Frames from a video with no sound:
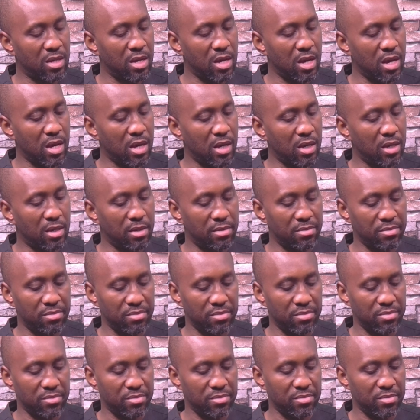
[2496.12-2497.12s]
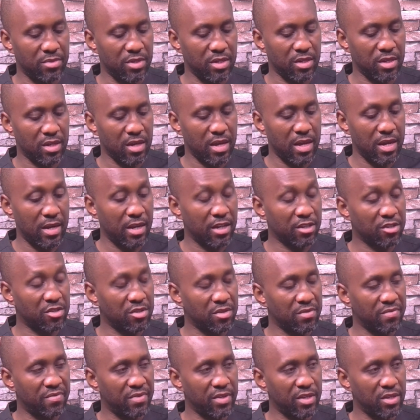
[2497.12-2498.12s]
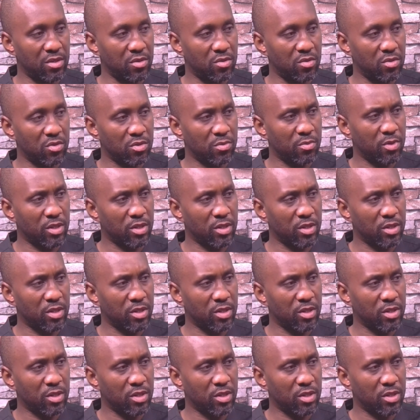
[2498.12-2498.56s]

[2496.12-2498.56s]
um, electric vehicles.